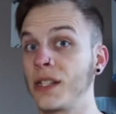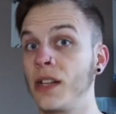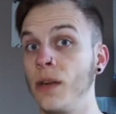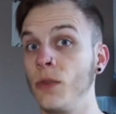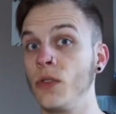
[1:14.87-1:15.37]
next
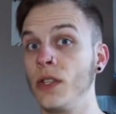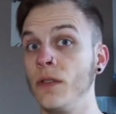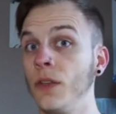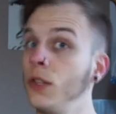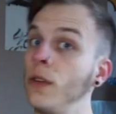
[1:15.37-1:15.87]
time you see
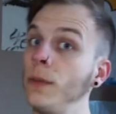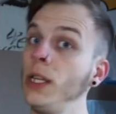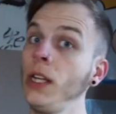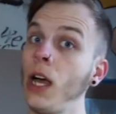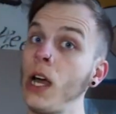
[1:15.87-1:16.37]
a video of
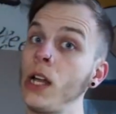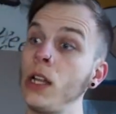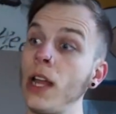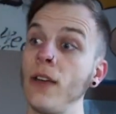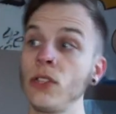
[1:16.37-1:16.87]
me,
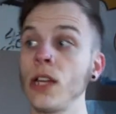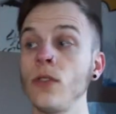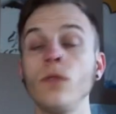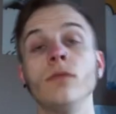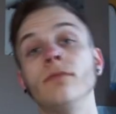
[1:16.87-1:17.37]
I'll have a
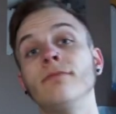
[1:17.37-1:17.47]
tattoo.